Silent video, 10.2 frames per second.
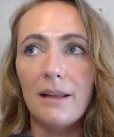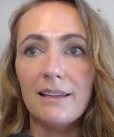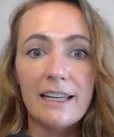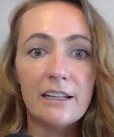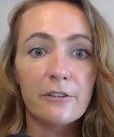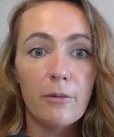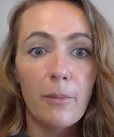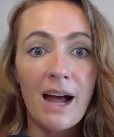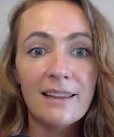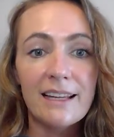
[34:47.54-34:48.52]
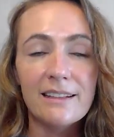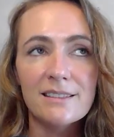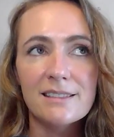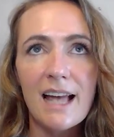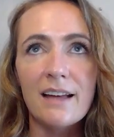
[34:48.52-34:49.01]
leader for my
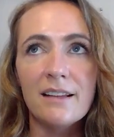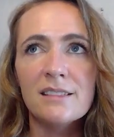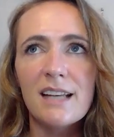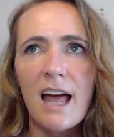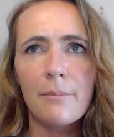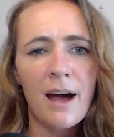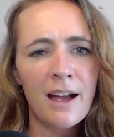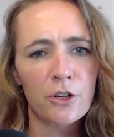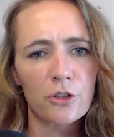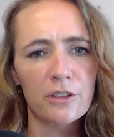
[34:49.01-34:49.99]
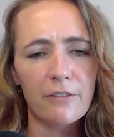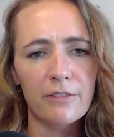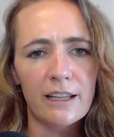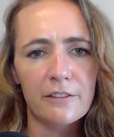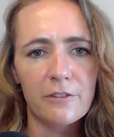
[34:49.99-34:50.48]
leaders? And am I a good
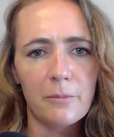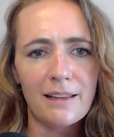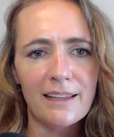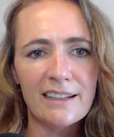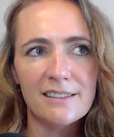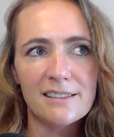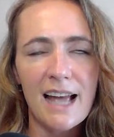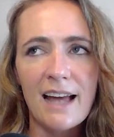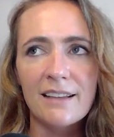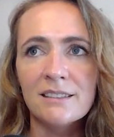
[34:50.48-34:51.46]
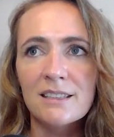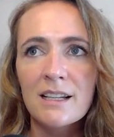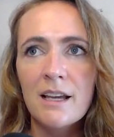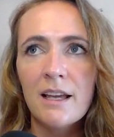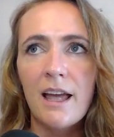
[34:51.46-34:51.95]
enough leader for my leaders? And
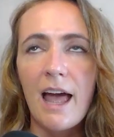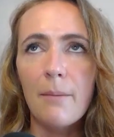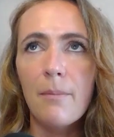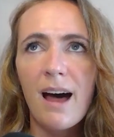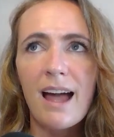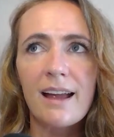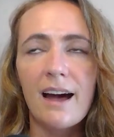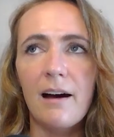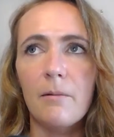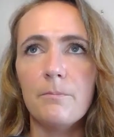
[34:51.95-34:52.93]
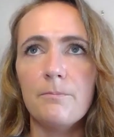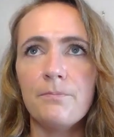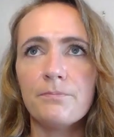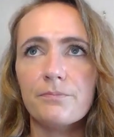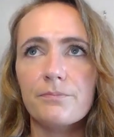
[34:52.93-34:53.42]
am I
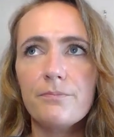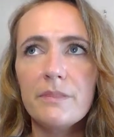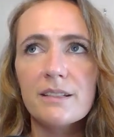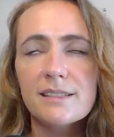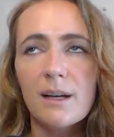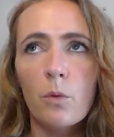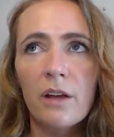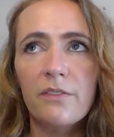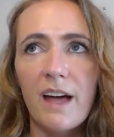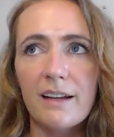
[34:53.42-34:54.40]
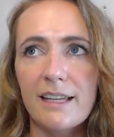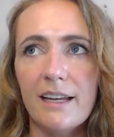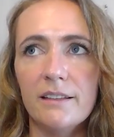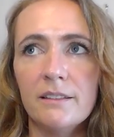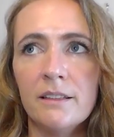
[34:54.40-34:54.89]
someone that
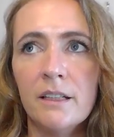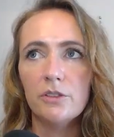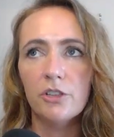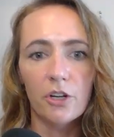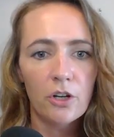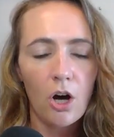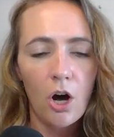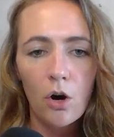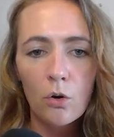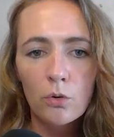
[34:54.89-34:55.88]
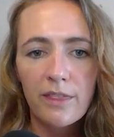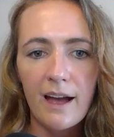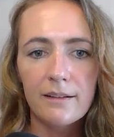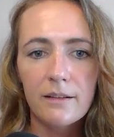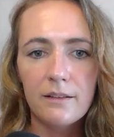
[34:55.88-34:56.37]
can, hold
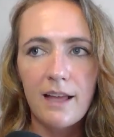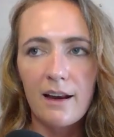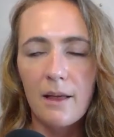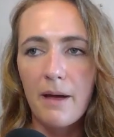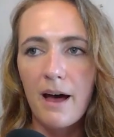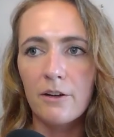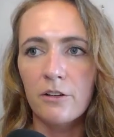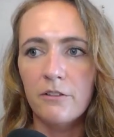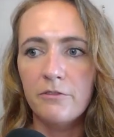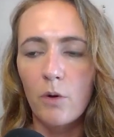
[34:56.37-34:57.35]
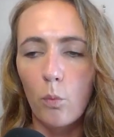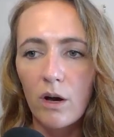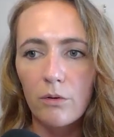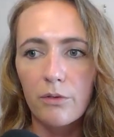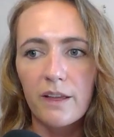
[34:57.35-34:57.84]
that amount of
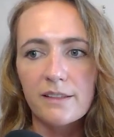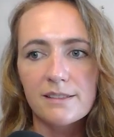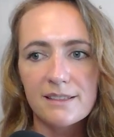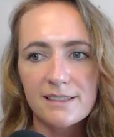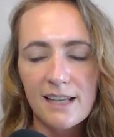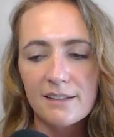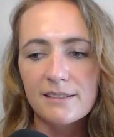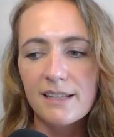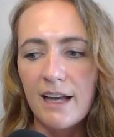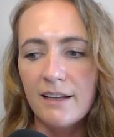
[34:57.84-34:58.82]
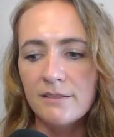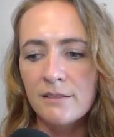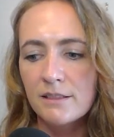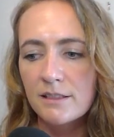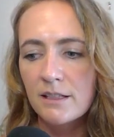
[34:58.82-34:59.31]
wealth and success
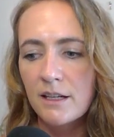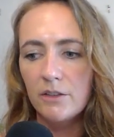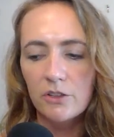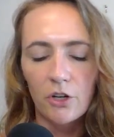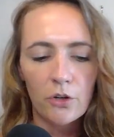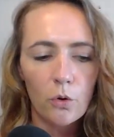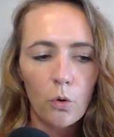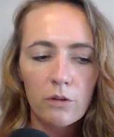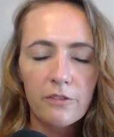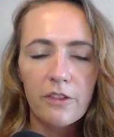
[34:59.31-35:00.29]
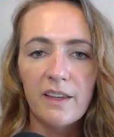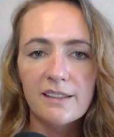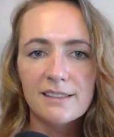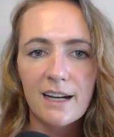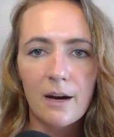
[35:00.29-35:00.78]
and, all of the
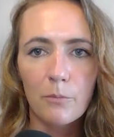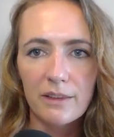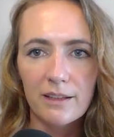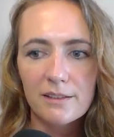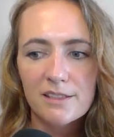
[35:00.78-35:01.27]
things that come with it?